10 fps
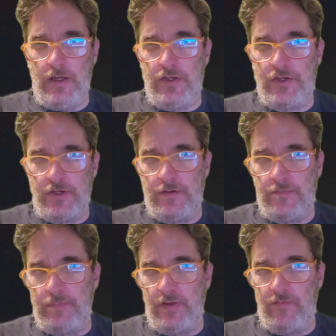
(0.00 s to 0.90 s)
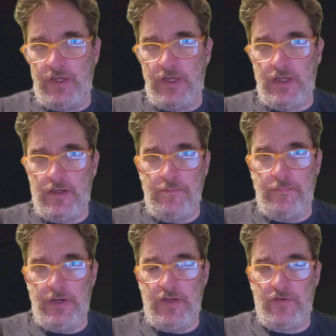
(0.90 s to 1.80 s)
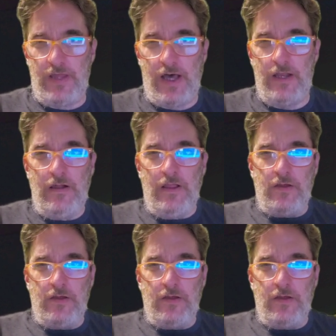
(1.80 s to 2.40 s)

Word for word: It should be vegan, but it's not.